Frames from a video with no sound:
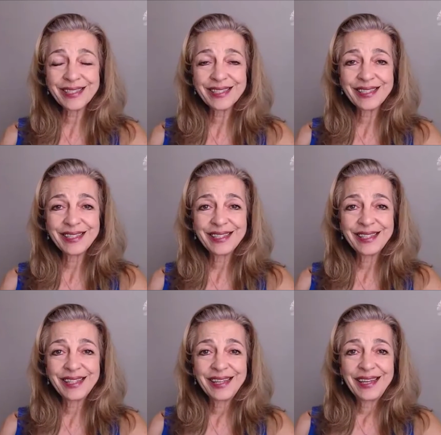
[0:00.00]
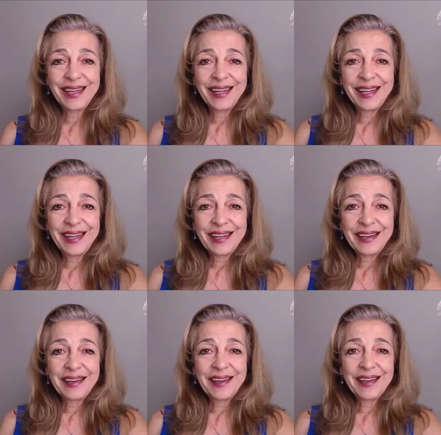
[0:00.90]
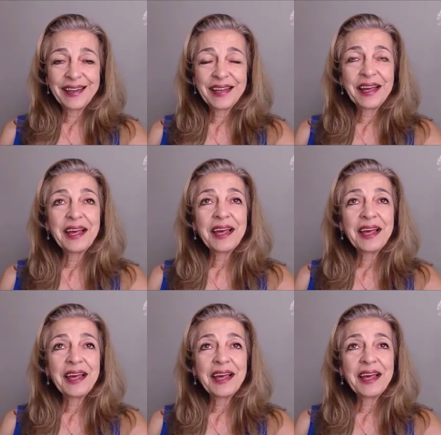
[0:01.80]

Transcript: (silence)